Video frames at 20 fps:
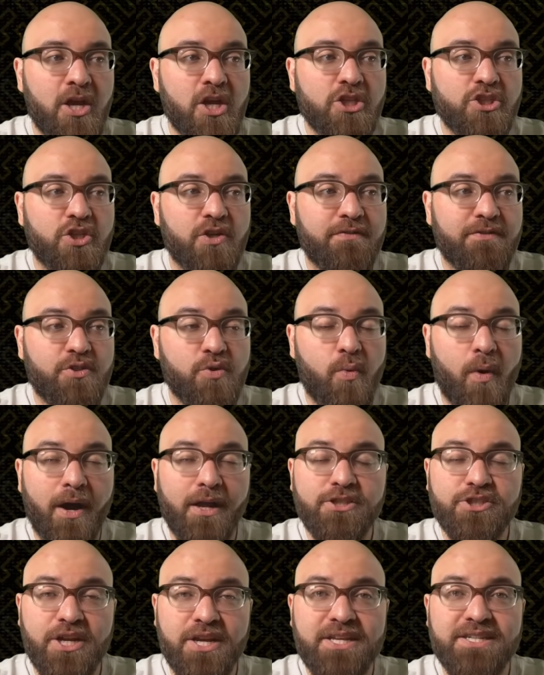So if
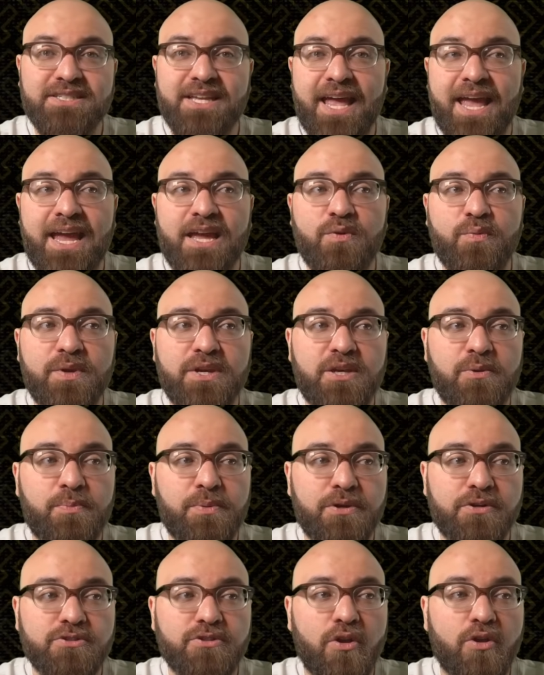Juwan Jennings and Ricky
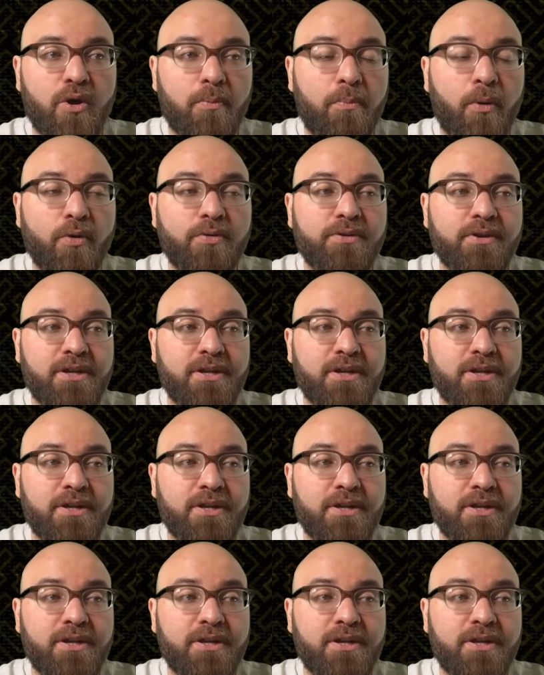Pearsall are both